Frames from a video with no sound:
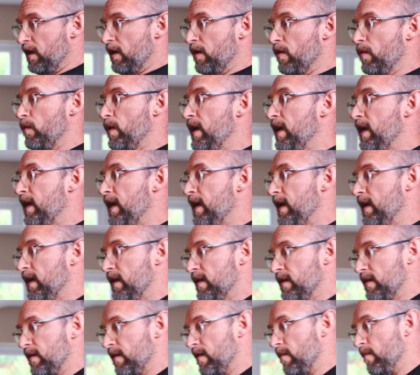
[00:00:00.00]
we
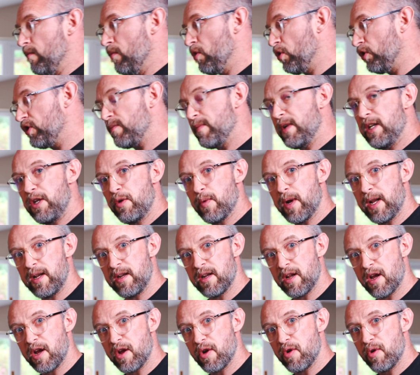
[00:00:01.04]
need more
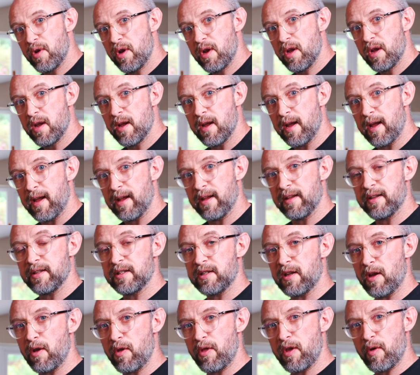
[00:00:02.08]
diminuendo
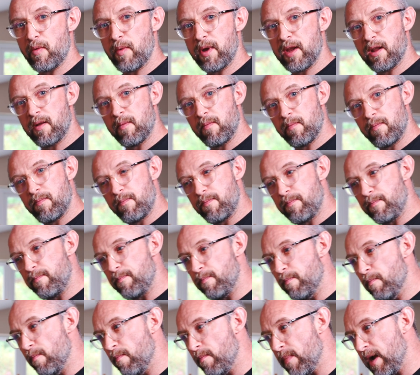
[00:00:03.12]
so that we can
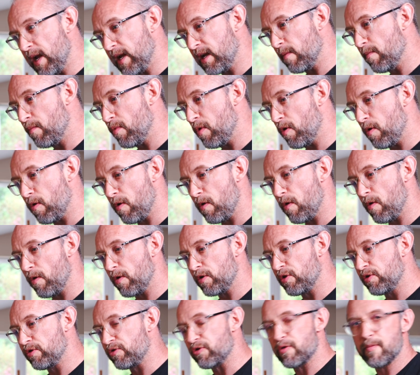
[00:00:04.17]
make a
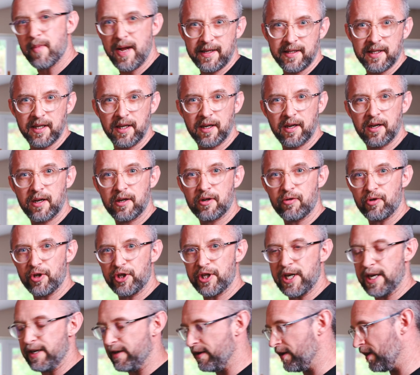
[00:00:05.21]
more dramatic
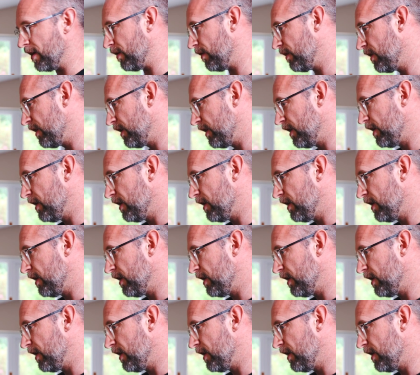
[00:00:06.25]
crescendo.